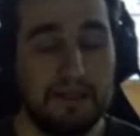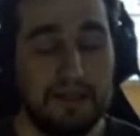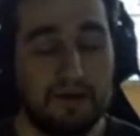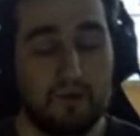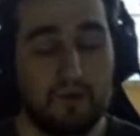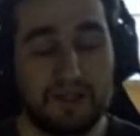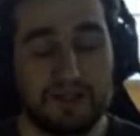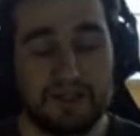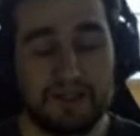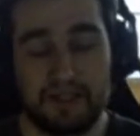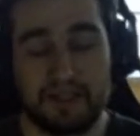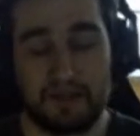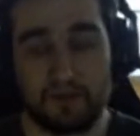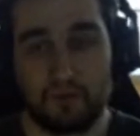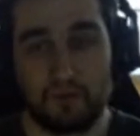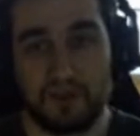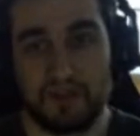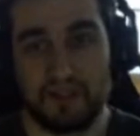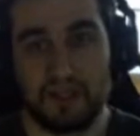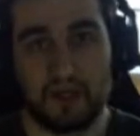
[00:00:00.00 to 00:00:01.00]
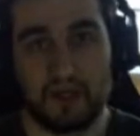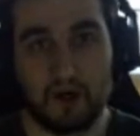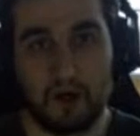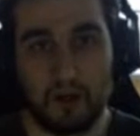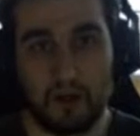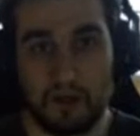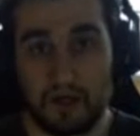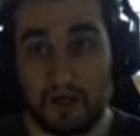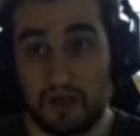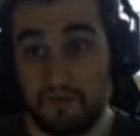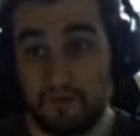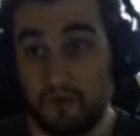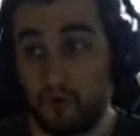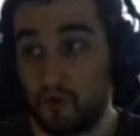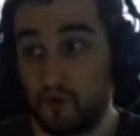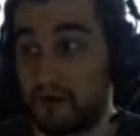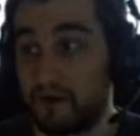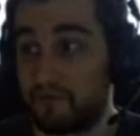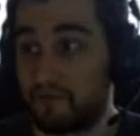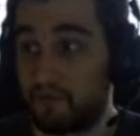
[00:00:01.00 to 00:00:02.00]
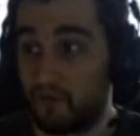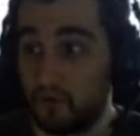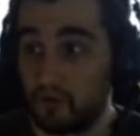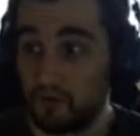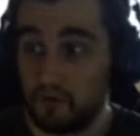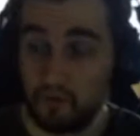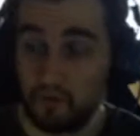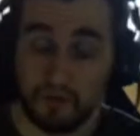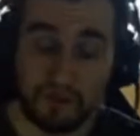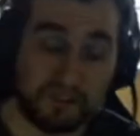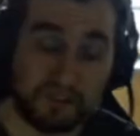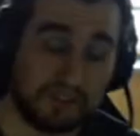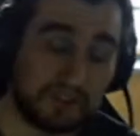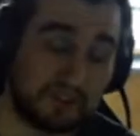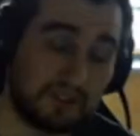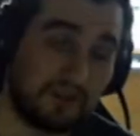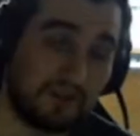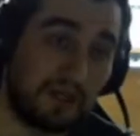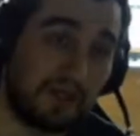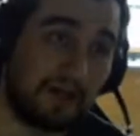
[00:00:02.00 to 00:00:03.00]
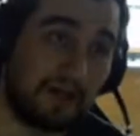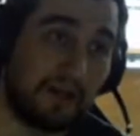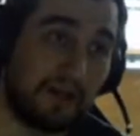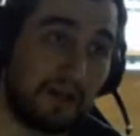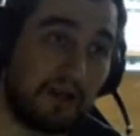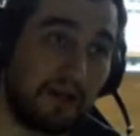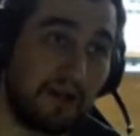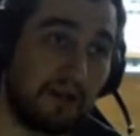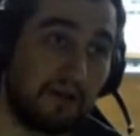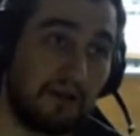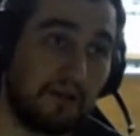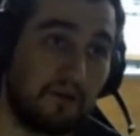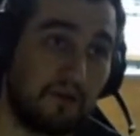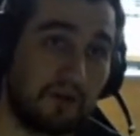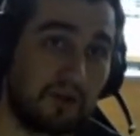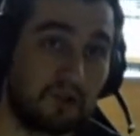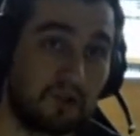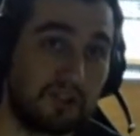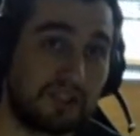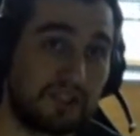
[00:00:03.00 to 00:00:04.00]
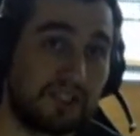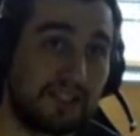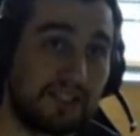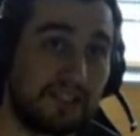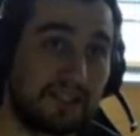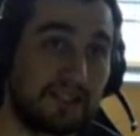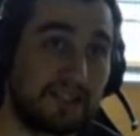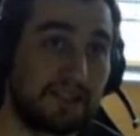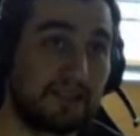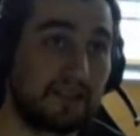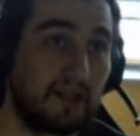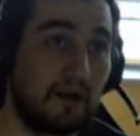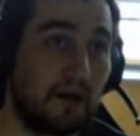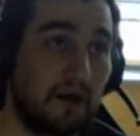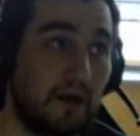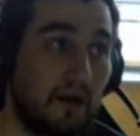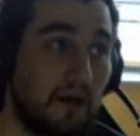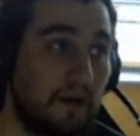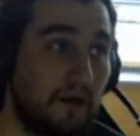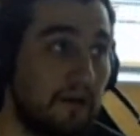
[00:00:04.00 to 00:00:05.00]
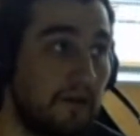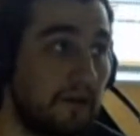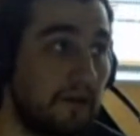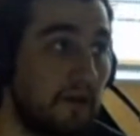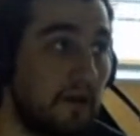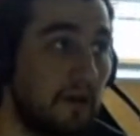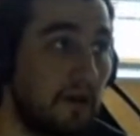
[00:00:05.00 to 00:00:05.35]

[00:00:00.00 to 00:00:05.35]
what they call 4x4, which consisted on